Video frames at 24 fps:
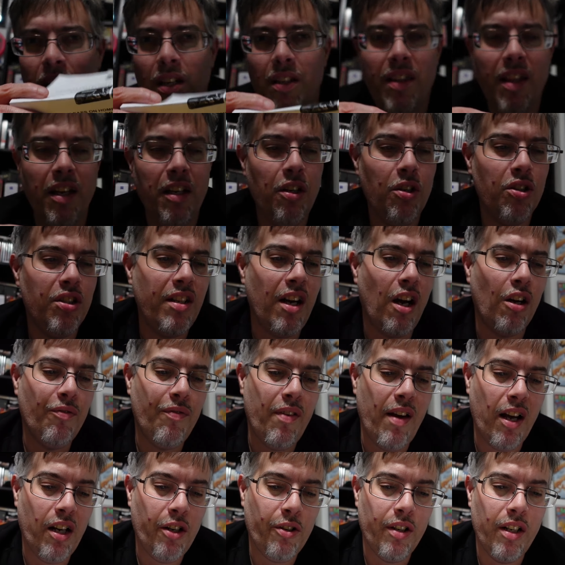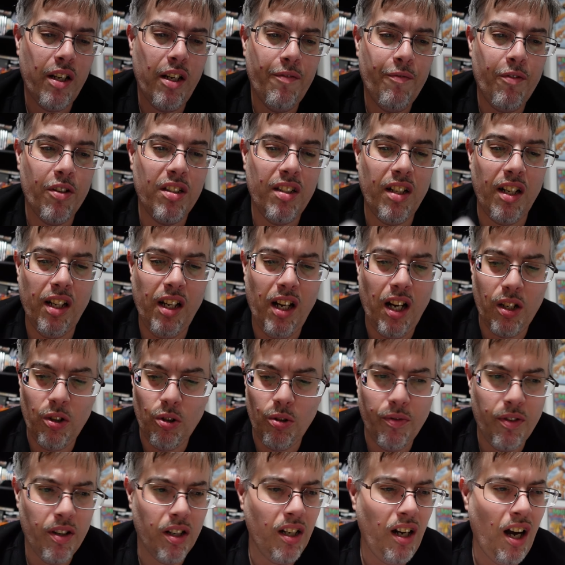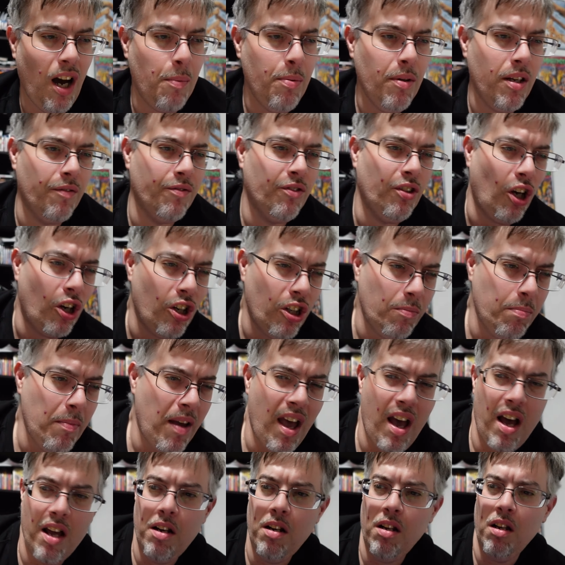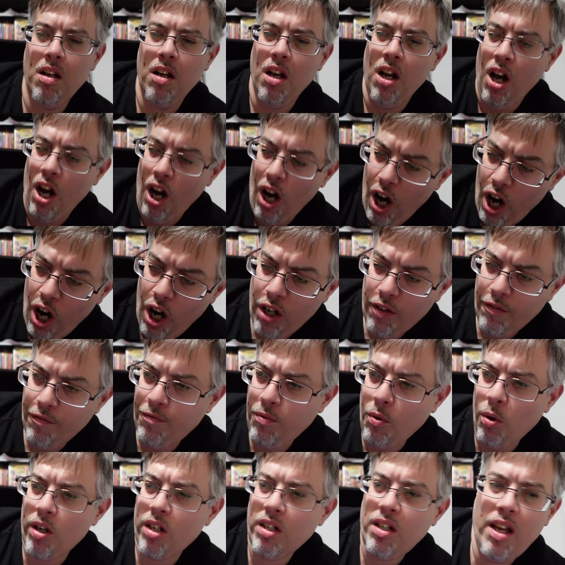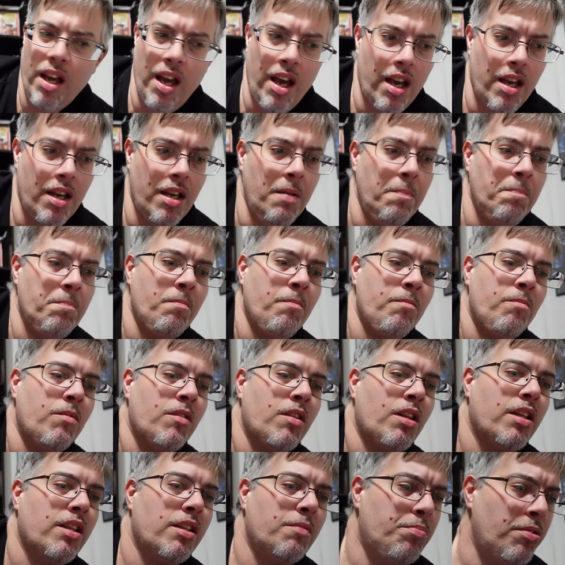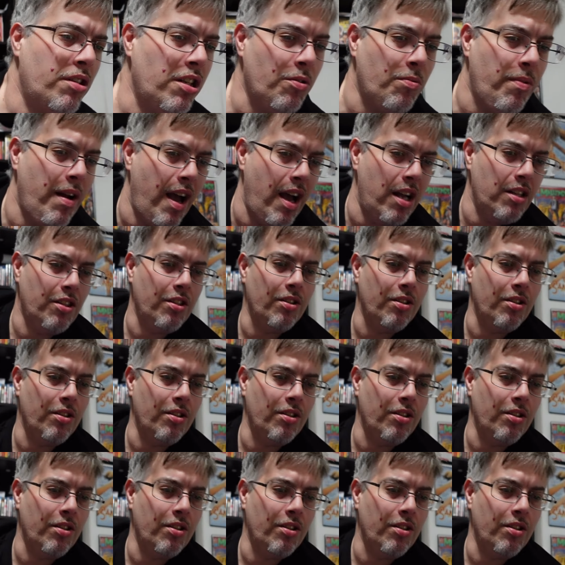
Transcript: I uh, thank you, Shout Factory, for sending on over a copy of Darkman on four K. It's pretty rad,